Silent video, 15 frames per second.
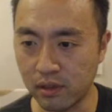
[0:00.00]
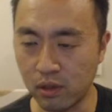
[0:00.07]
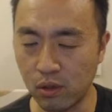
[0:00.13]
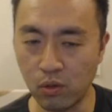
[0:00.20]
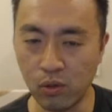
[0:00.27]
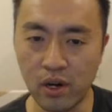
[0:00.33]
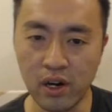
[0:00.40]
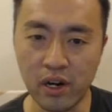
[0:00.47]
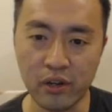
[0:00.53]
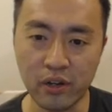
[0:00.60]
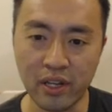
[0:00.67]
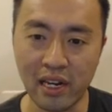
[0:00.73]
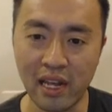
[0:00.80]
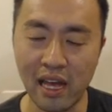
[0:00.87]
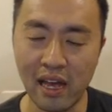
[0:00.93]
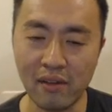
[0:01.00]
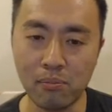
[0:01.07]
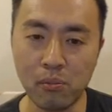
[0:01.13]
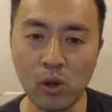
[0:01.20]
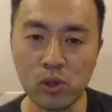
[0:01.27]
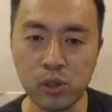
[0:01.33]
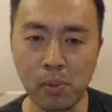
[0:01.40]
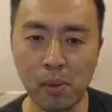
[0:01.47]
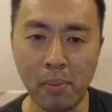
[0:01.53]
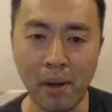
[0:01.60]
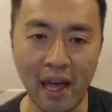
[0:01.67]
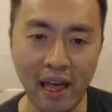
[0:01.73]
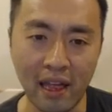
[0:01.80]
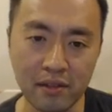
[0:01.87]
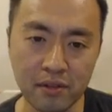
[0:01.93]
where you can have multiple
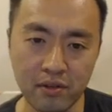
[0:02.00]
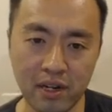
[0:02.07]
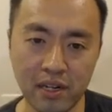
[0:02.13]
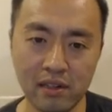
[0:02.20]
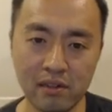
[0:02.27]
paths, right?